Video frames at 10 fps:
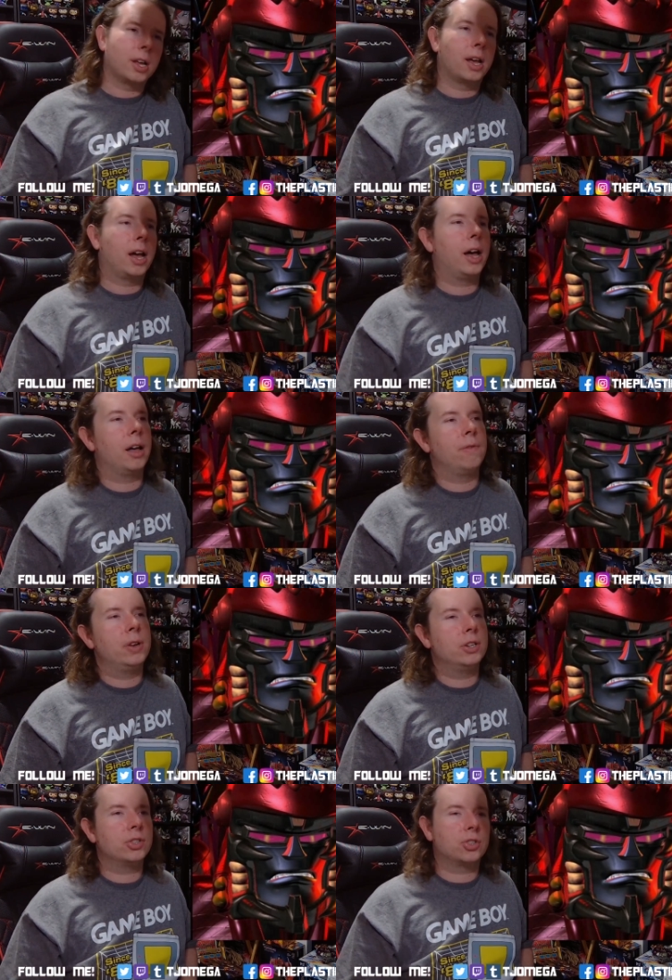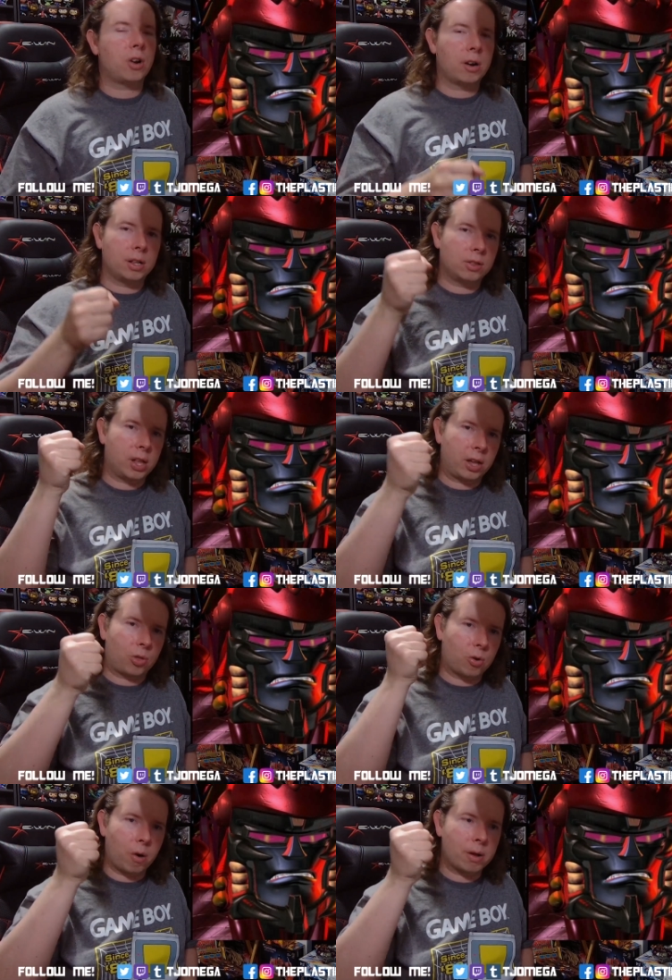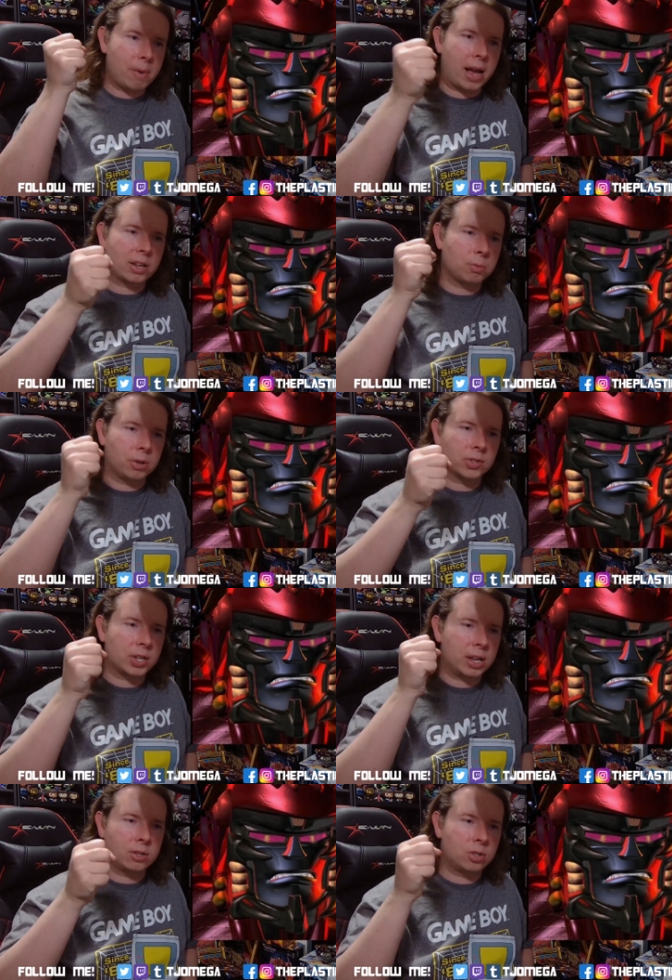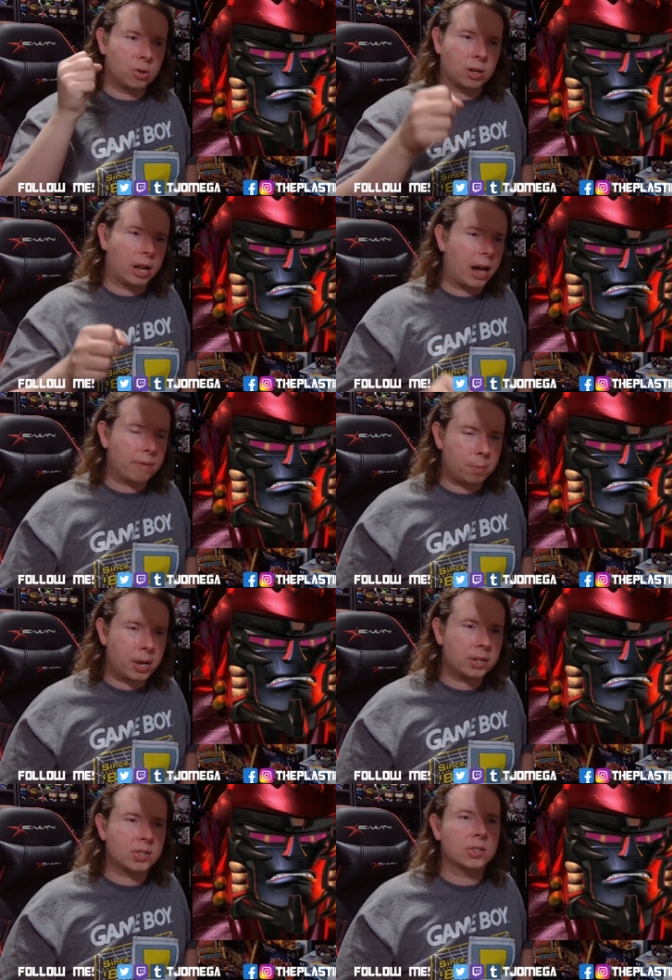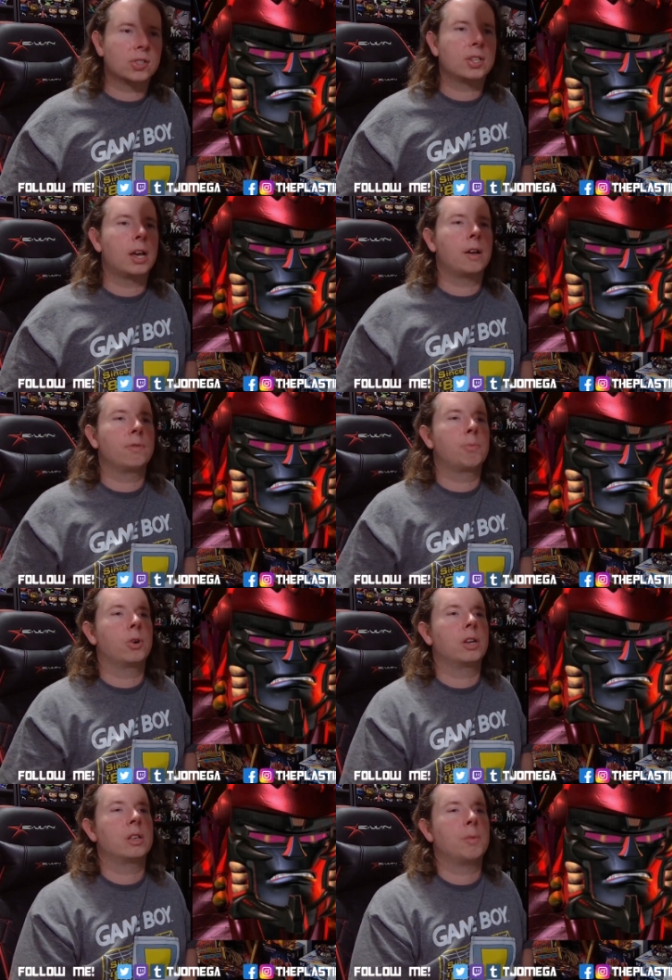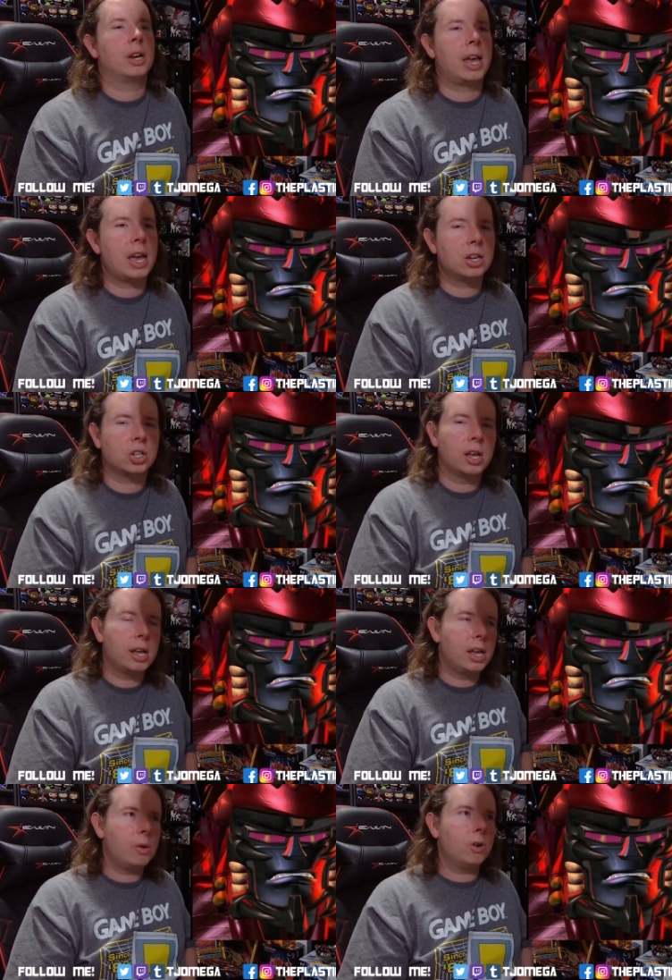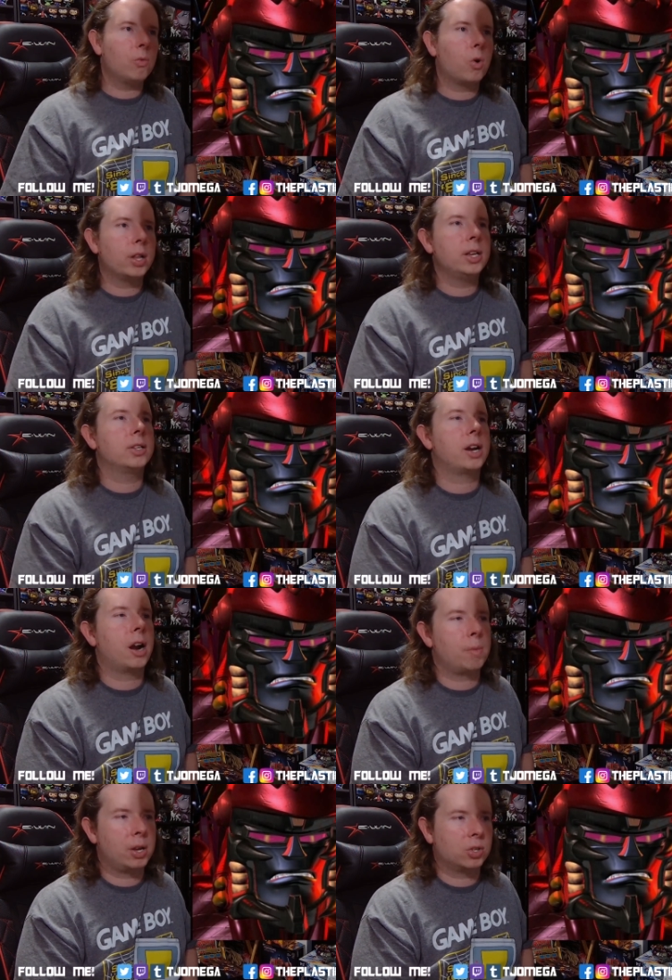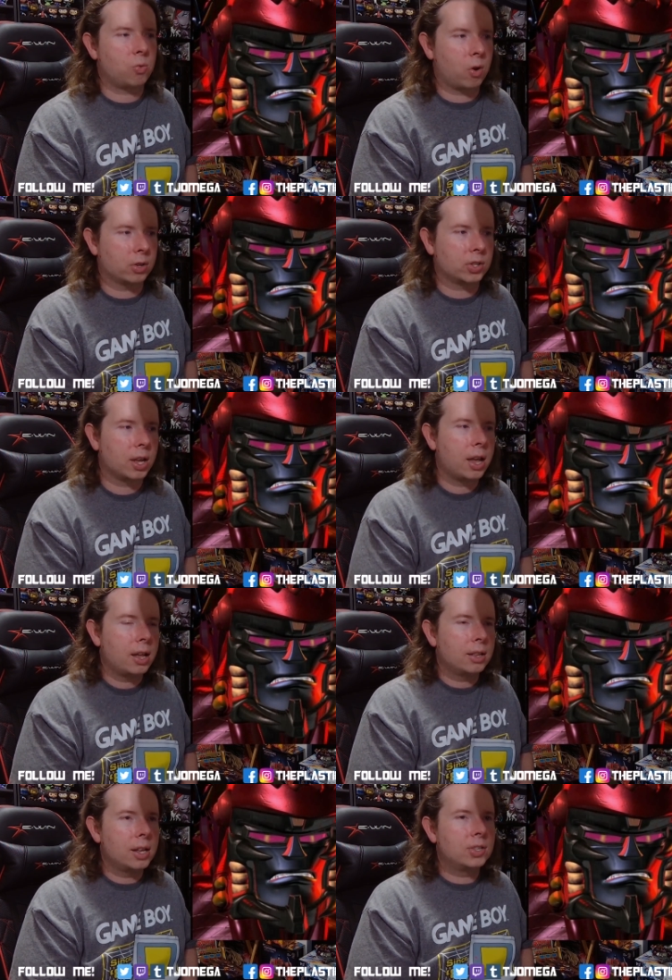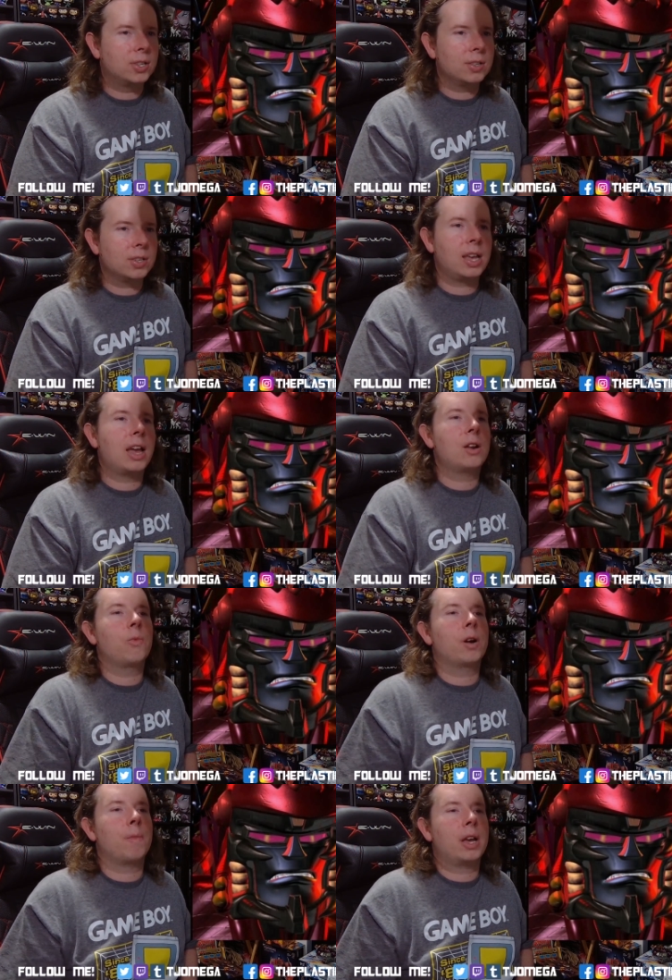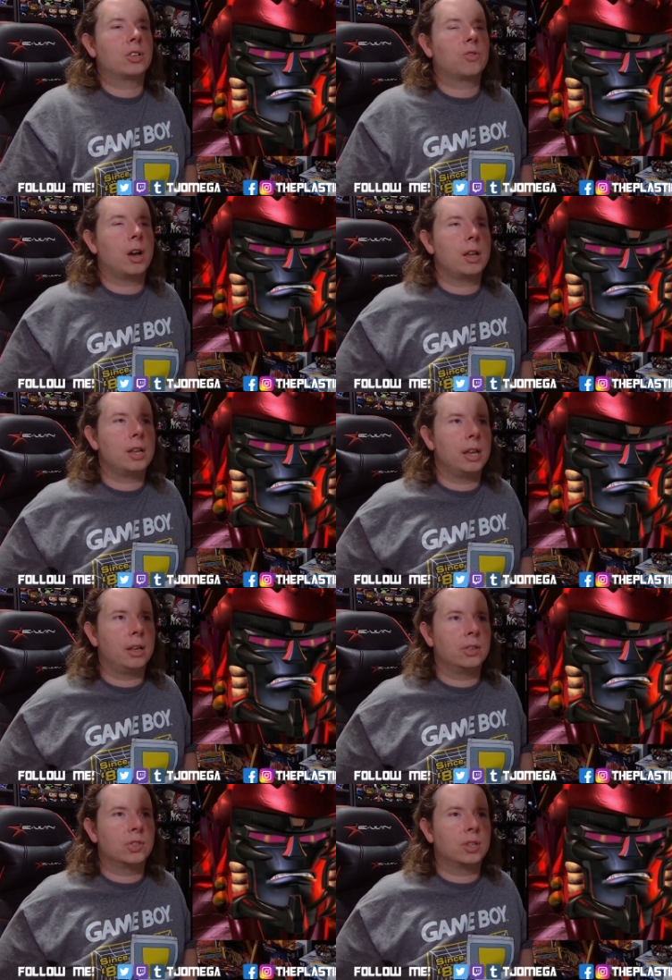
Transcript: Uh, if he just started like throwing Maximals into the lava pits instead of putting them in a cage, he would have won the entire Beast Wars. This is again where Megatron is